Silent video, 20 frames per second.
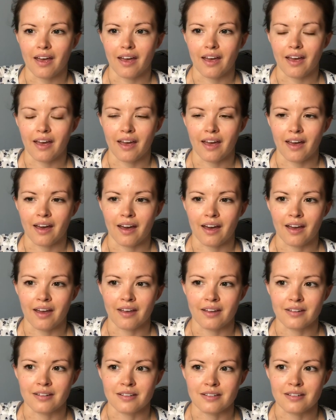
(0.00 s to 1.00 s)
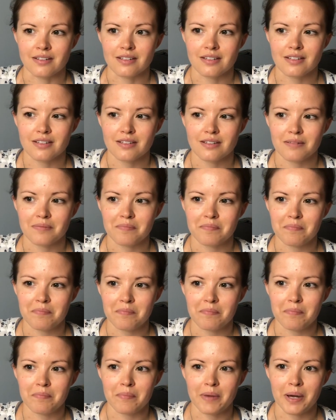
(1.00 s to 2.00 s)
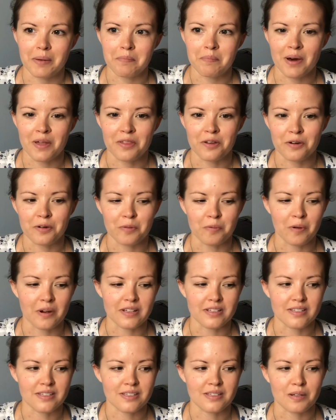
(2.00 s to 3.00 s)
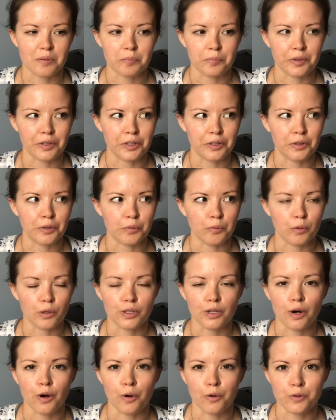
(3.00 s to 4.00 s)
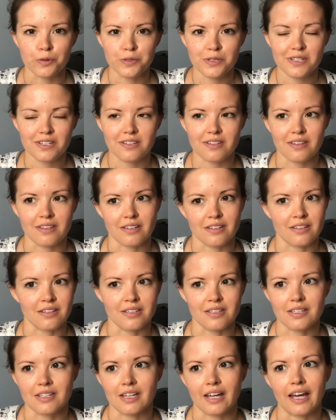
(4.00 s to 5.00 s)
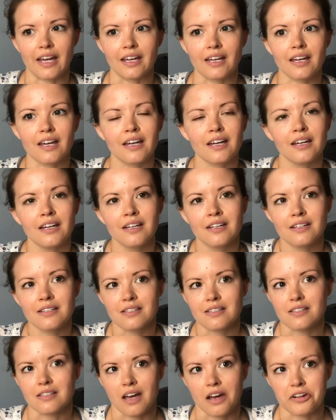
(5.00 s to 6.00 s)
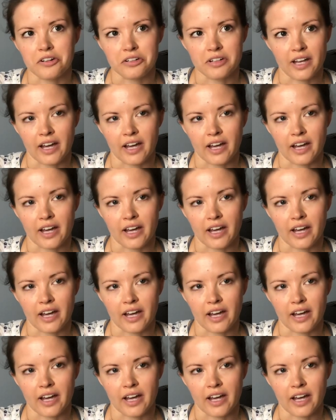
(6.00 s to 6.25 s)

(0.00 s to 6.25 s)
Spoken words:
and my mother was someone who would host these like Saturday